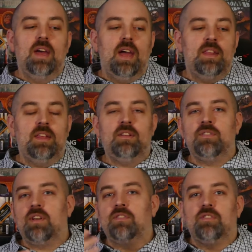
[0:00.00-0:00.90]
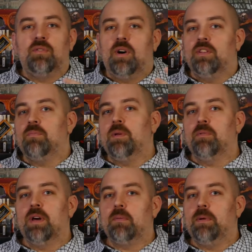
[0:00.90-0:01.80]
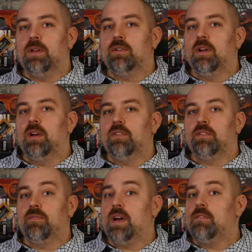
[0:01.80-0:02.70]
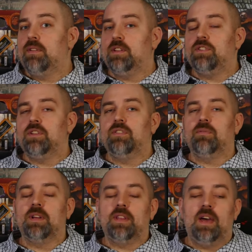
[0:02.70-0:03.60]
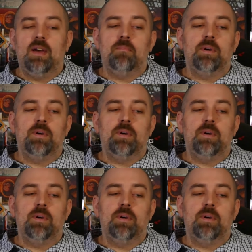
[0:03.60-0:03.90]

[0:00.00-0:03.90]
And then there's also other people like Peter Serafinowicz and stuff like that.